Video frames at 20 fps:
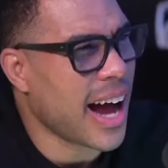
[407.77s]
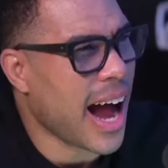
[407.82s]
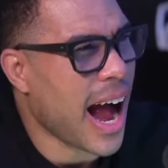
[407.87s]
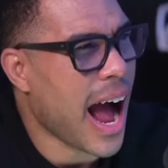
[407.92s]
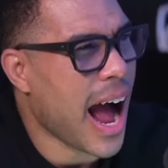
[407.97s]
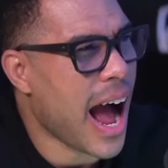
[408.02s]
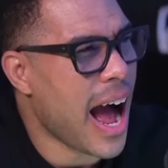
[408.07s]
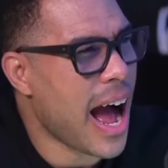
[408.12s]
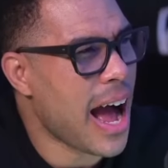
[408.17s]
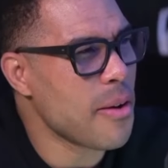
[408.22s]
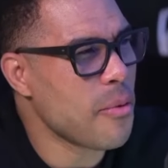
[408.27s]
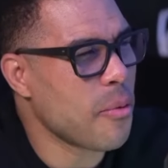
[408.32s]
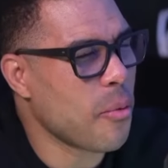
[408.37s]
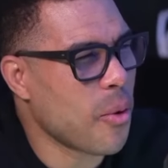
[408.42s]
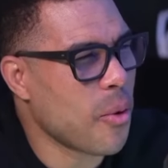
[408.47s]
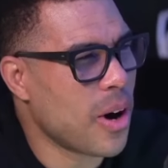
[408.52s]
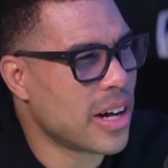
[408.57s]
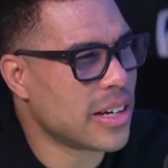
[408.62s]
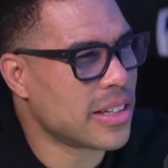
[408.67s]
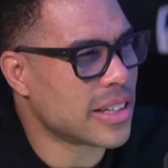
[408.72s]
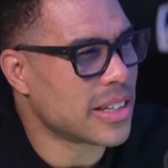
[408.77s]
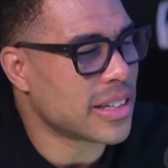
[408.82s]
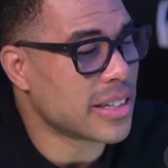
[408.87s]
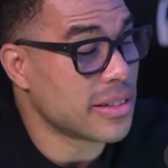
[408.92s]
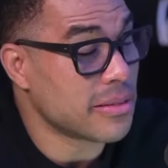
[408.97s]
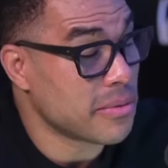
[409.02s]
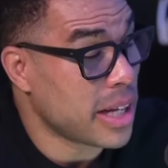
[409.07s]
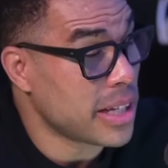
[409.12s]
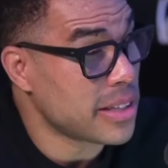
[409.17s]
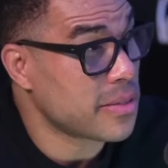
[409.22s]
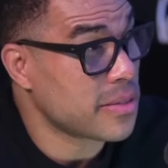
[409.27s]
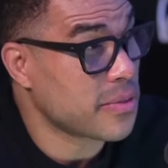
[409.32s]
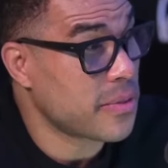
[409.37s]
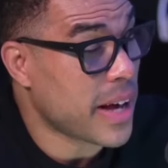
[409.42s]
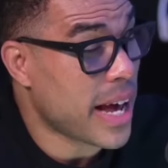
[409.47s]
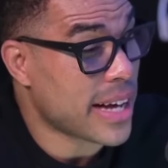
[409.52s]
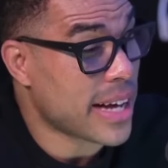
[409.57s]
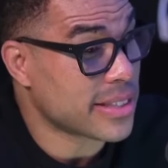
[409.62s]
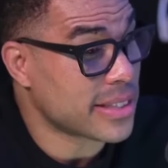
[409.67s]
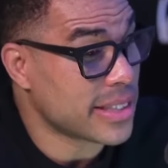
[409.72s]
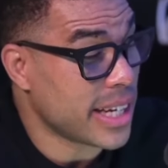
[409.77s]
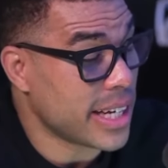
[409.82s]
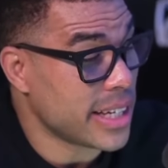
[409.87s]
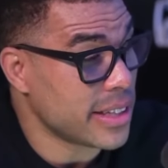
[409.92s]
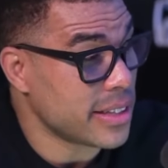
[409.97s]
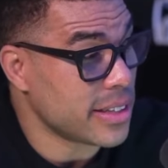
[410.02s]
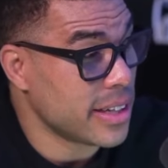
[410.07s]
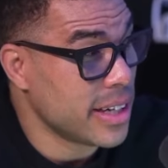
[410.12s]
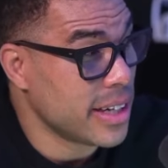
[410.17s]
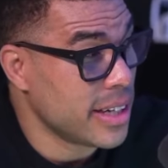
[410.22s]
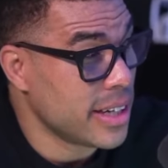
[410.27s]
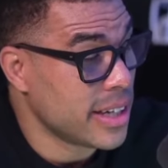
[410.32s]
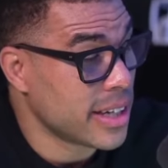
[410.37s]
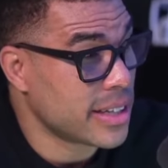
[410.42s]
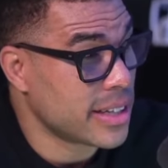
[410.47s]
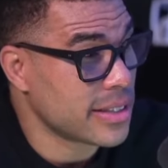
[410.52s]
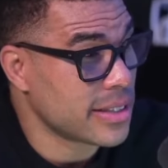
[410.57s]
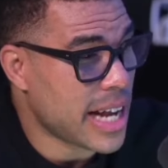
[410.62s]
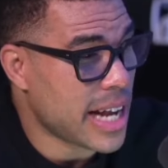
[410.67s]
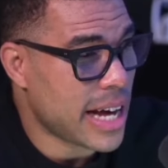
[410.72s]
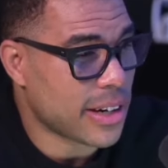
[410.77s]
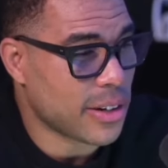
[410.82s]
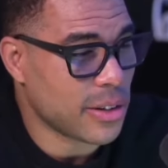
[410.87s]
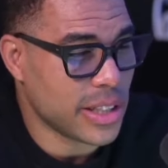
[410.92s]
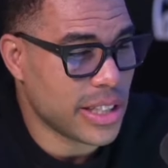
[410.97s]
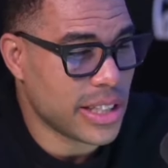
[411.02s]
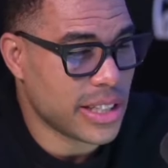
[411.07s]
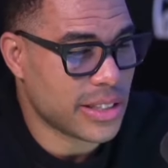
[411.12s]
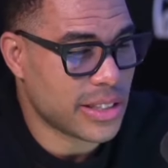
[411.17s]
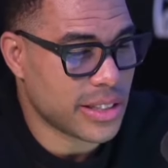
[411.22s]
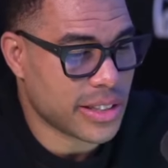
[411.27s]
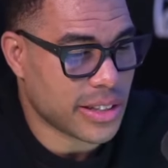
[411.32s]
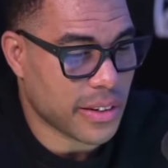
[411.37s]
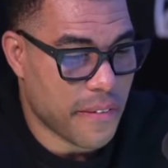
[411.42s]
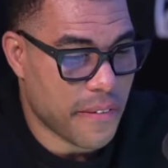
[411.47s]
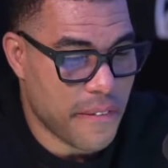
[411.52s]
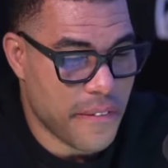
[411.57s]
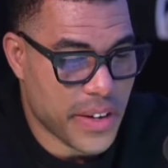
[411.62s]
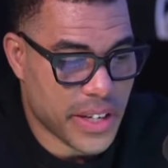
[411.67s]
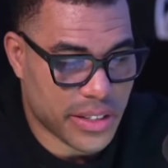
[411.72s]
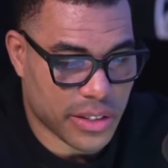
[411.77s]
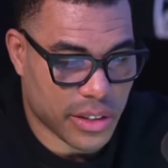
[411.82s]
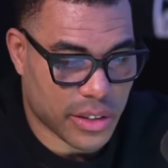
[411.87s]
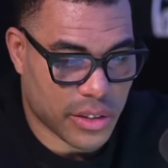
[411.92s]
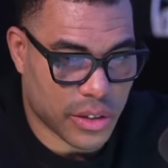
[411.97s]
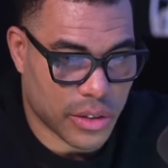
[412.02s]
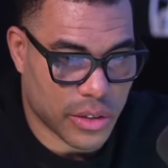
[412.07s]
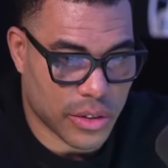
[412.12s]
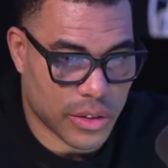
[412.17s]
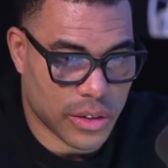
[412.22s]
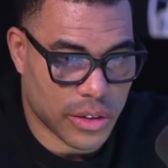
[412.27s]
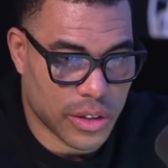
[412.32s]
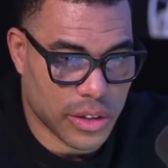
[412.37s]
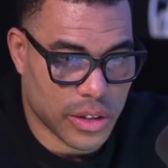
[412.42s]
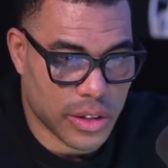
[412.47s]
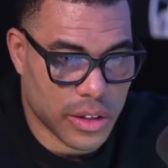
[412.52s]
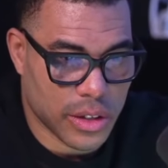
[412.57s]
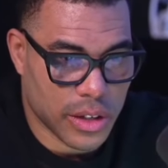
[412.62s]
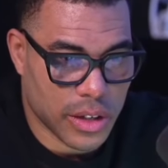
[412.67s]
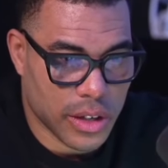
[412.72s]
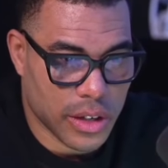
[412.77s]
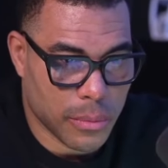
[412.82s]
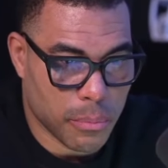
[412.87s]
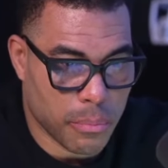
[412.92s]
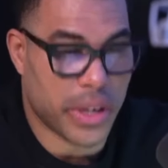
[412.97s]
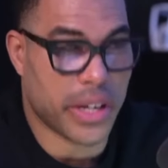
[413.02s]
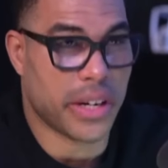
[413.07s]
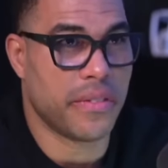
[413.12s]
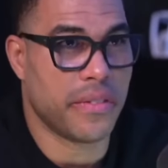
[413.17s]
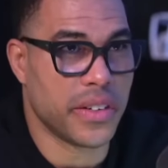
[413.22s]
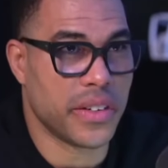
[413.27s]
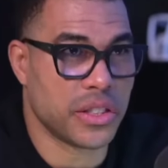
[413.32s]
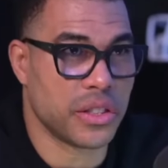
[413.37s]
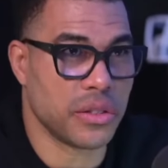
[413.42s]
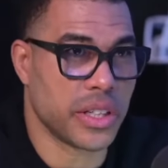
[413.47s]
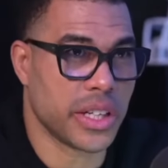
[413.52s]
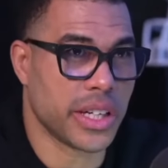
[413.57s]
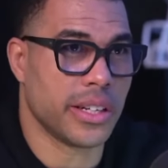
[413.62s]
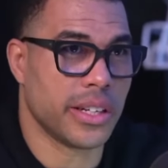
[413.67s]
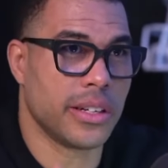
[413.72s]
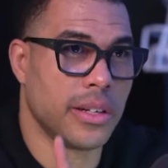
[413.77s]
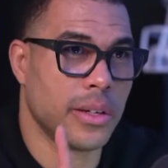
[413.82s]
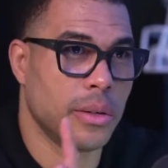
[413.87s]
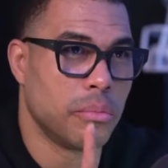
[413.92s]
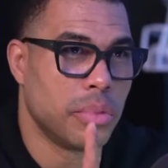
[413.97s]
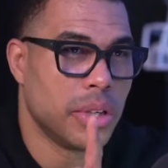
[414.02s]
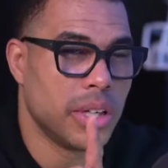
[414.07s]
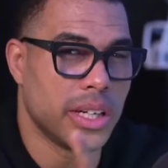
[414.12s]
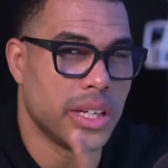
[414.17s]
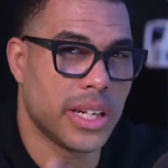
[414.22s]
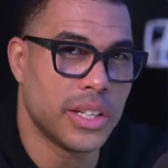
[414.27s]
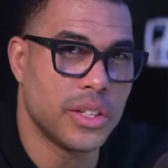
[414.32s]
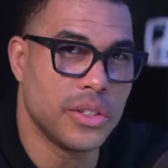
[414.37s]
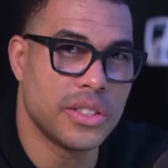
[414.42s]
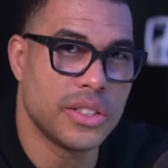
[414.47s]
I wonder. That's fascinating, because not only is it the physical benefits you get, but you